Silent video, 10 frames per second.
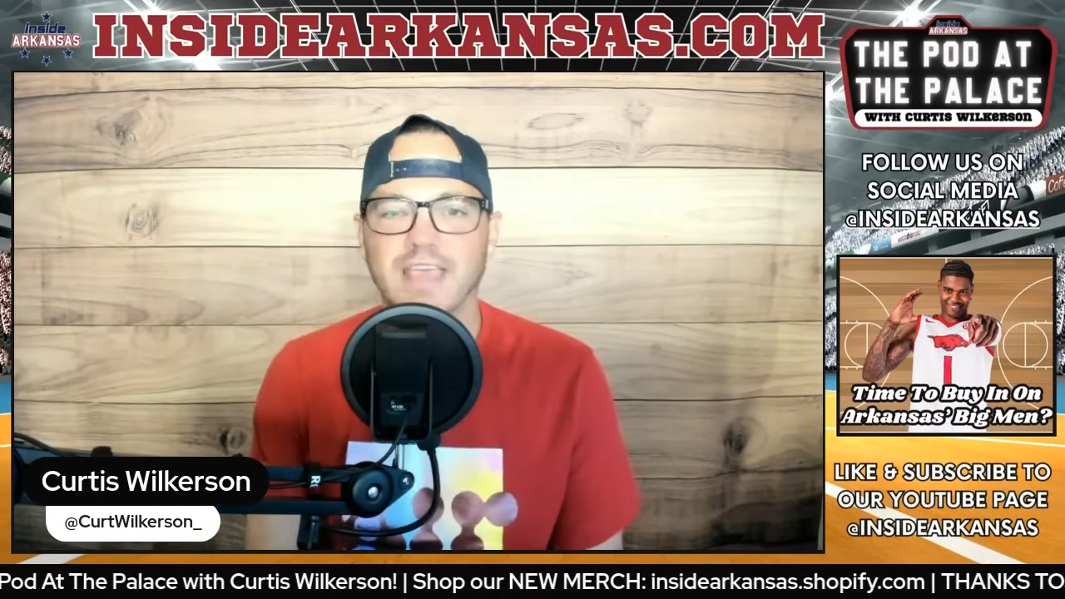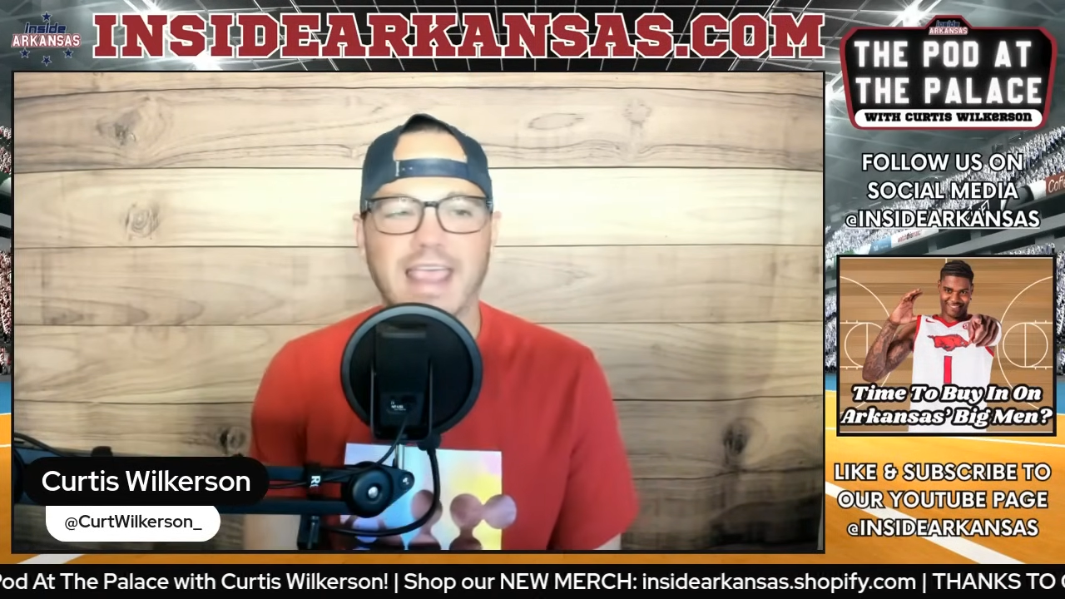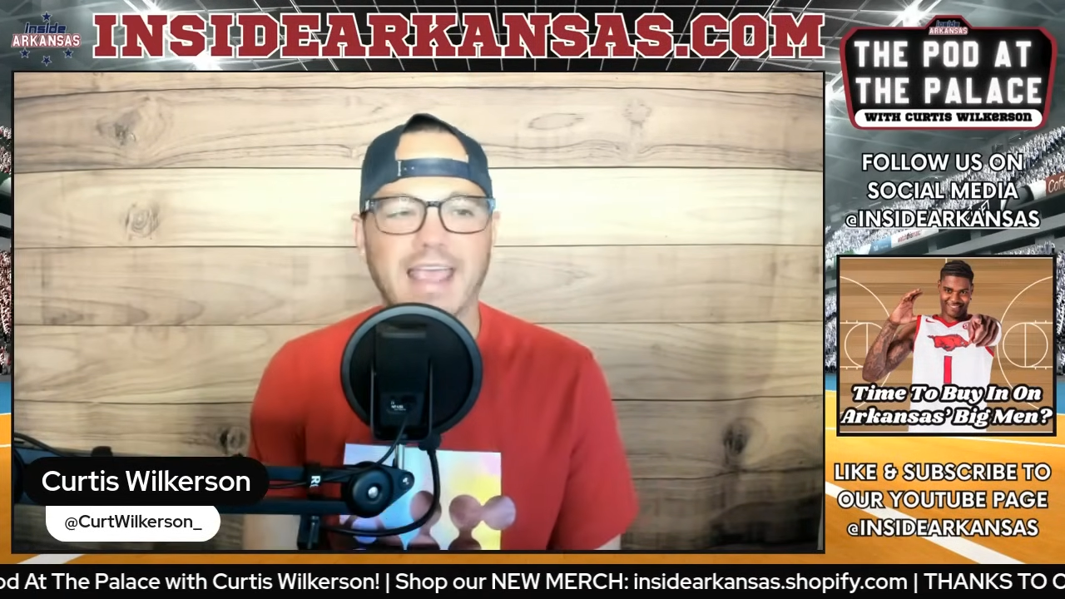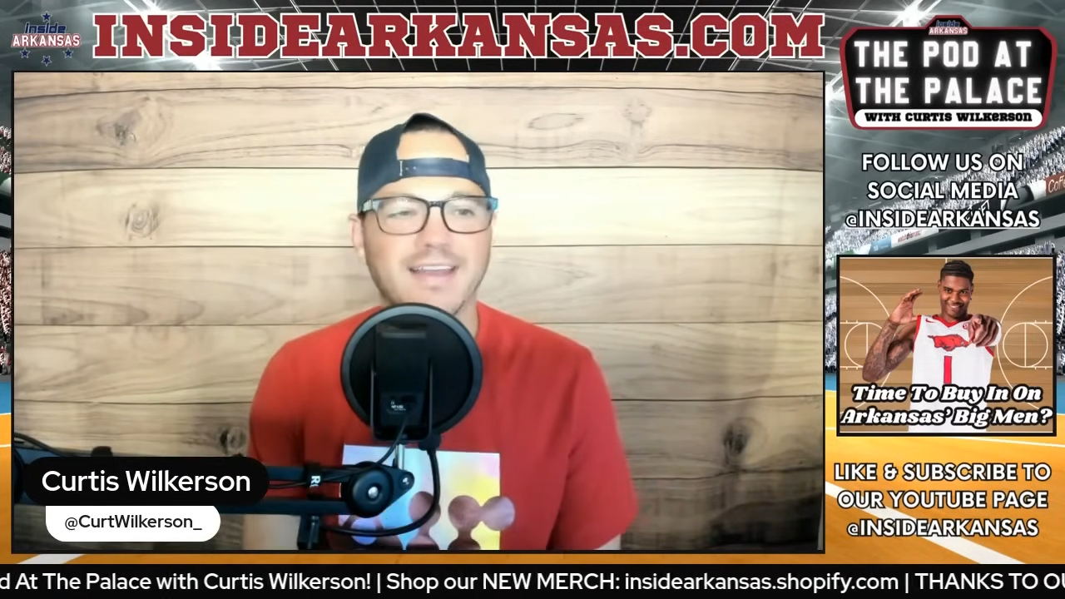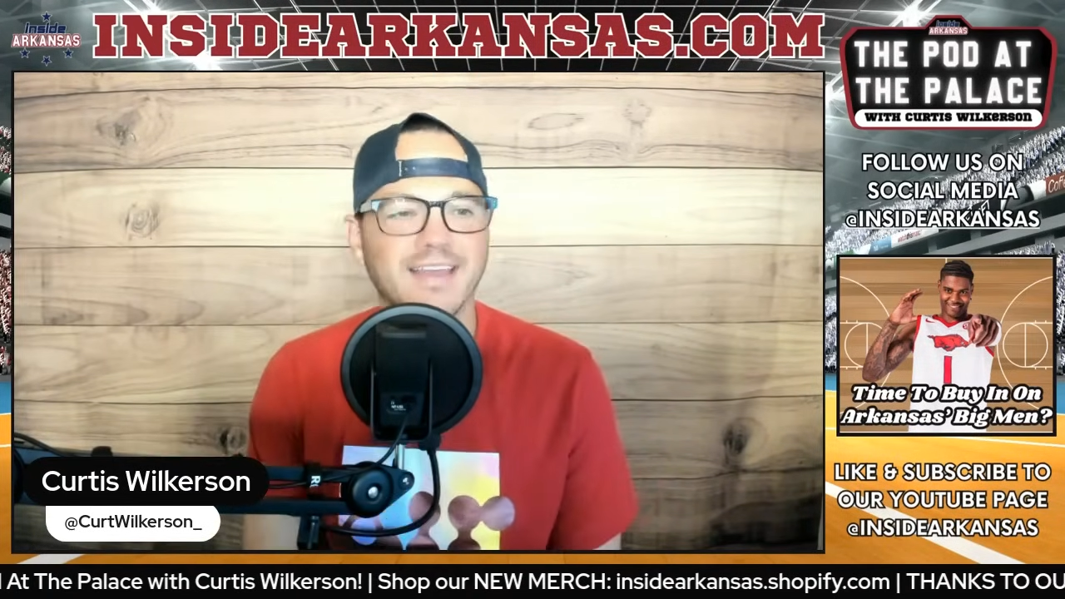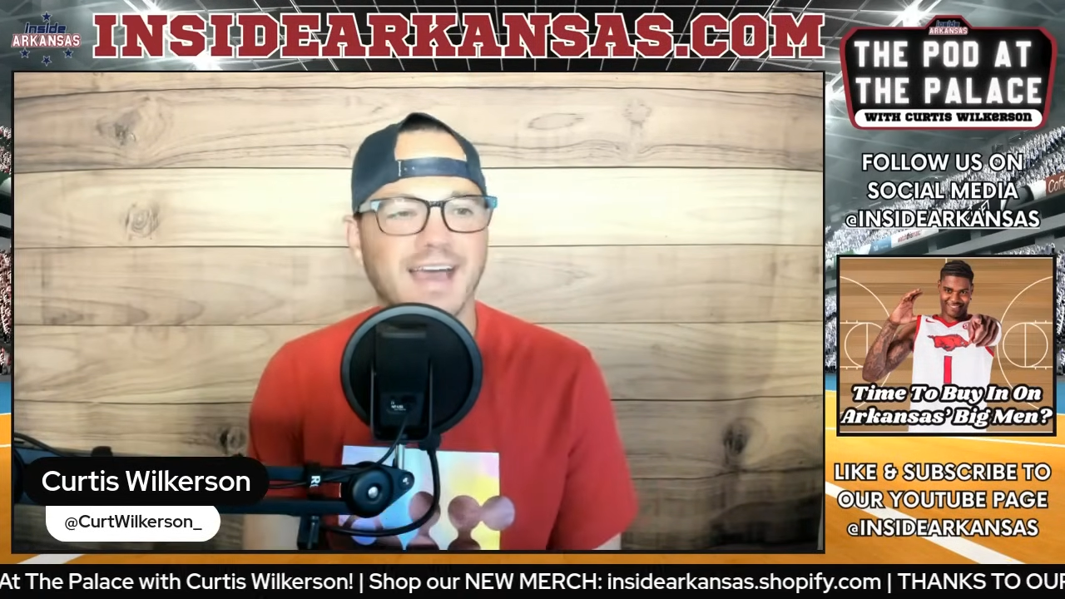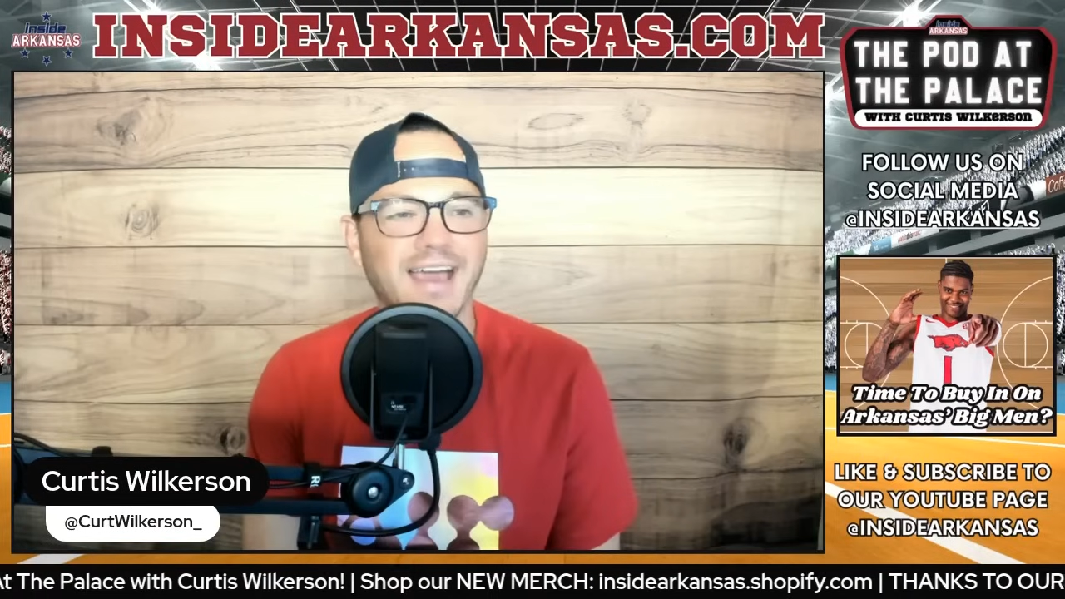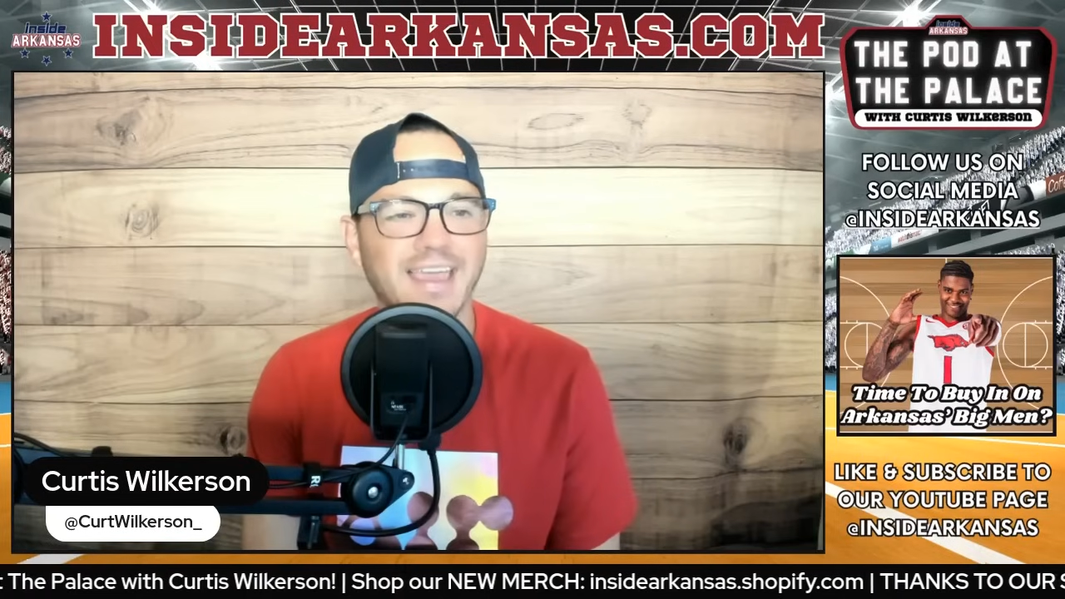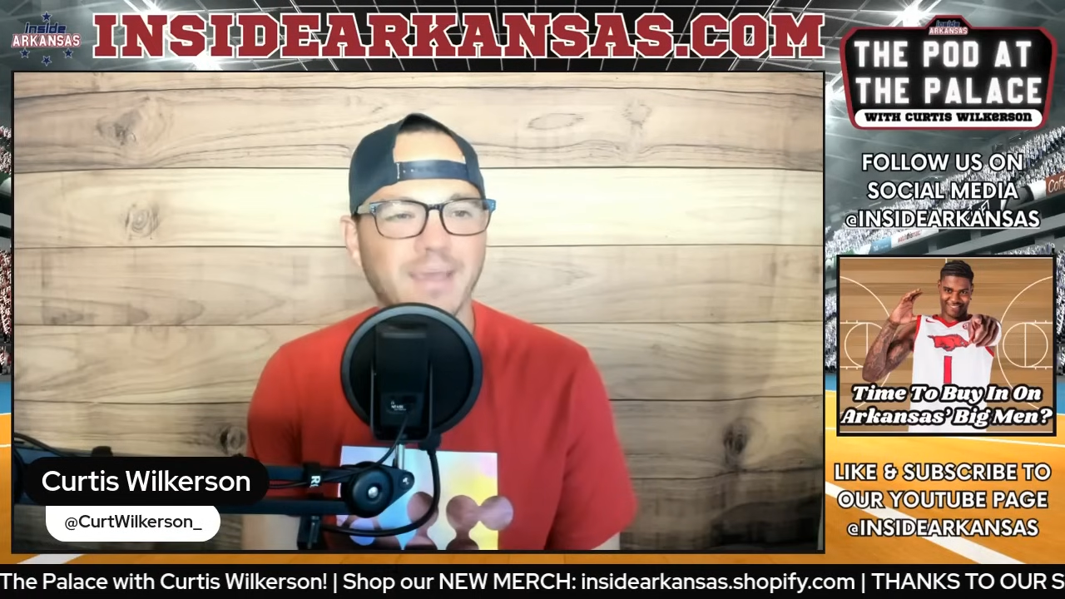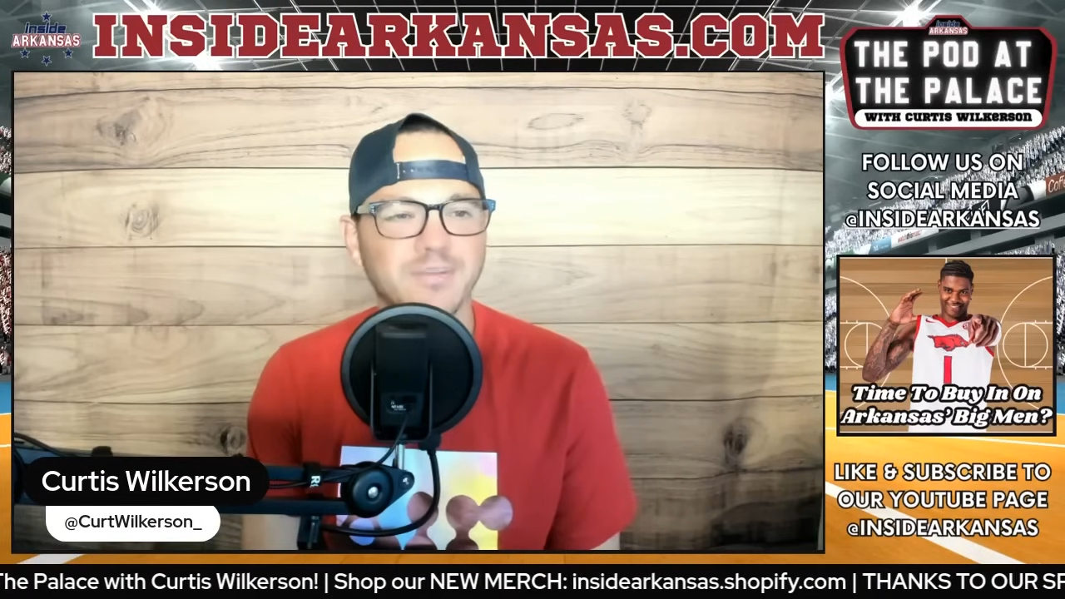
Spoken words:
and it